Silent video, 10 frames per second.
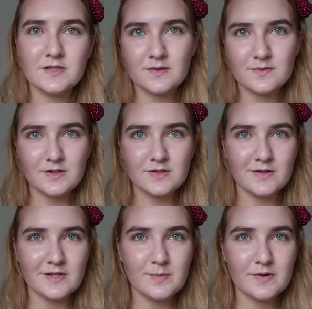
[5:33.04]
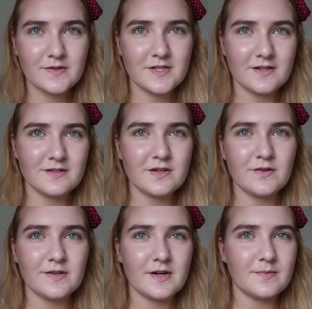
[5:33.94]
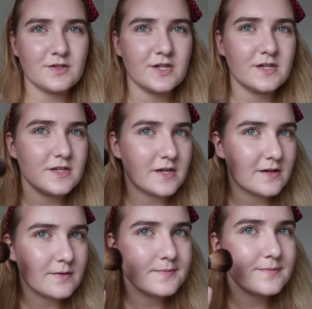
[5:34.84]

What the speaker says: So I'm just going to do a little bit of a dusting on the upper cheeks here.